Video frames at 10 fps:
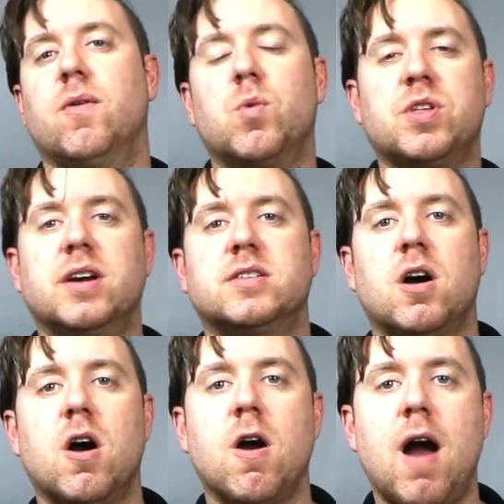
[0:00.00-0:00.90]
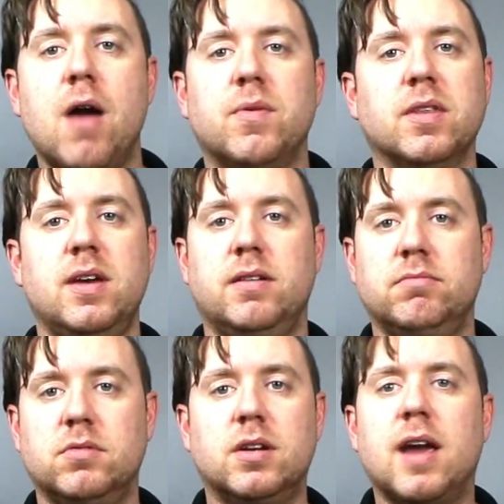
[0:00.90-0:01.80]
with a guitar, I really
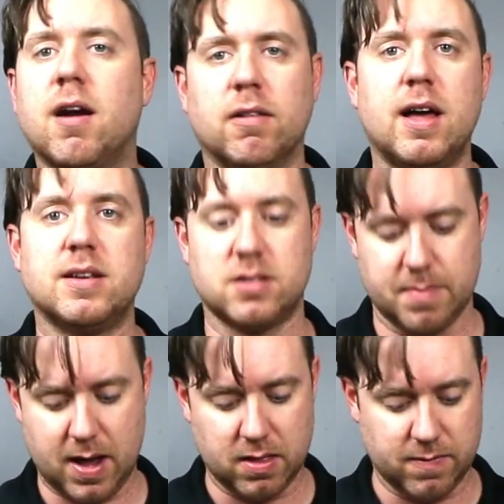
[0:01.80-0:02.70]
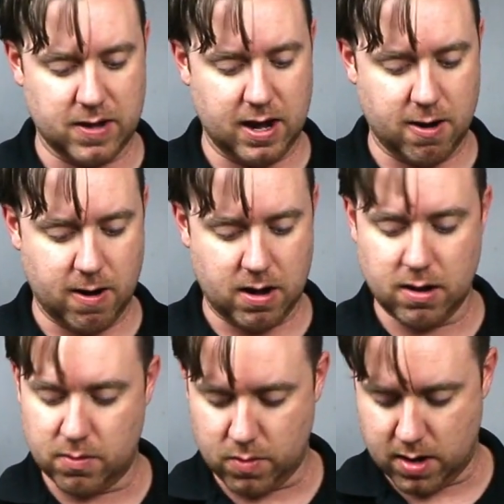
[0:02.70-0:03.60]
could care less about the veneer
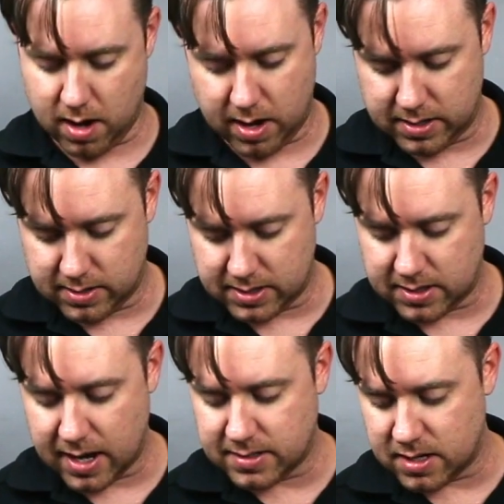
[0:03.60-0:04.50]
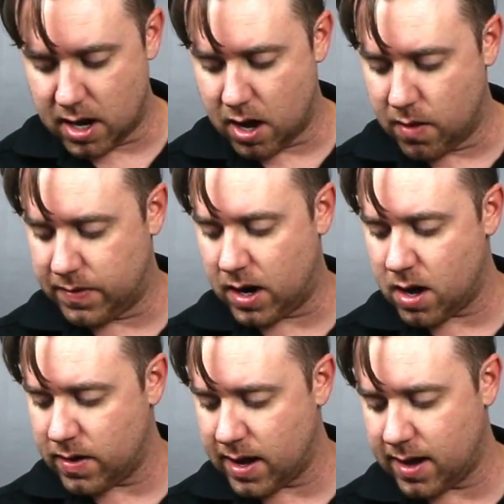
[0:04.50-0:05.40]
and whatnot. It's nice to know that,
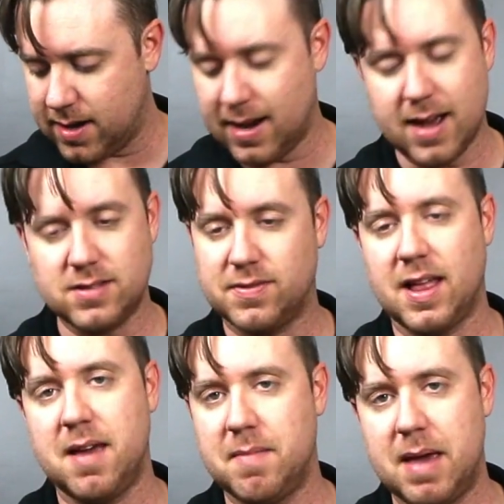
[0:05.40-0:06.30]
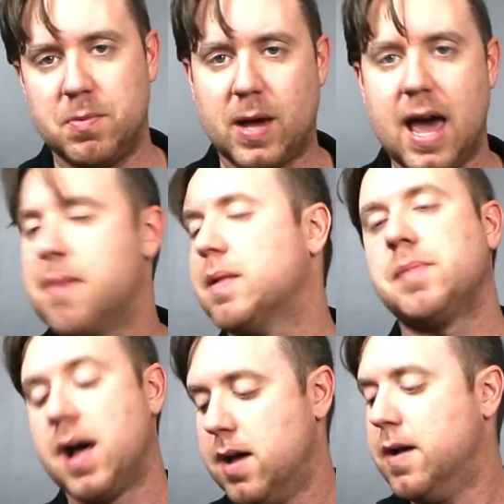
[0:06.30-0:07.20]
it had a nice flame maple cap, blah,
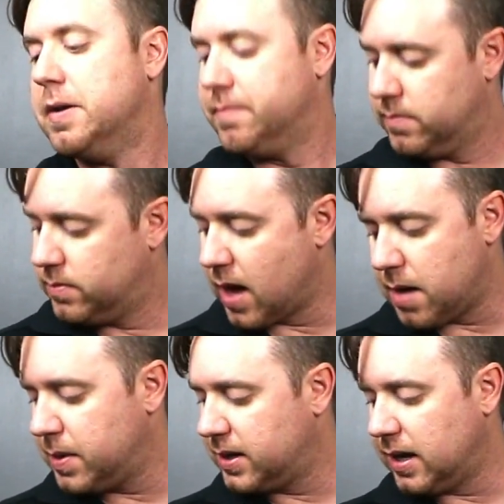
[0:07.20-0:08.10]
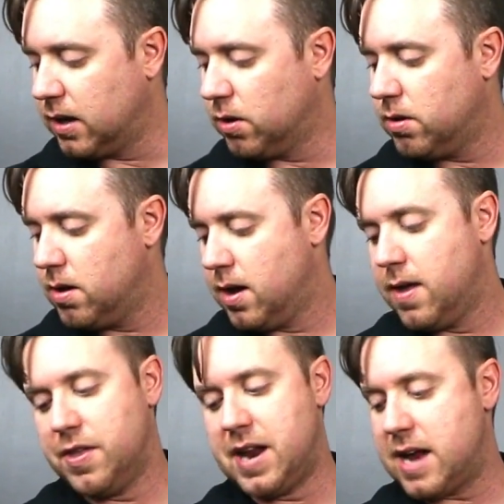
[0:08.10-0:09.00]
blah. Not a big deal.
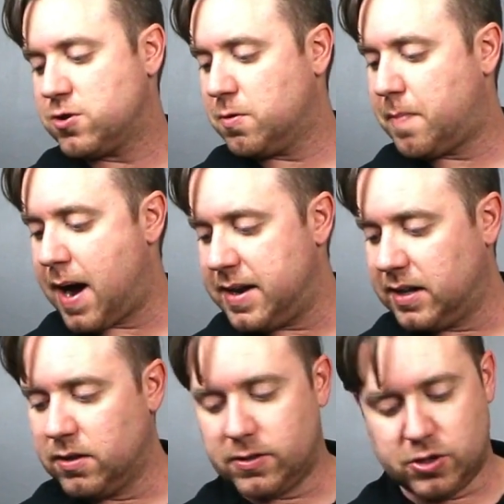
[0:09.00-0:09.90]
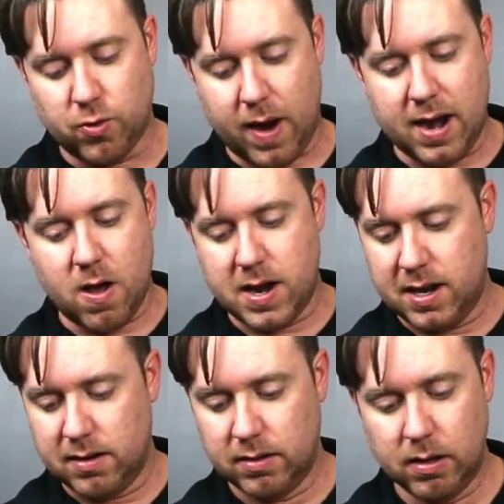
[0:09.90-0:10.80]
The natural binding looks great on it.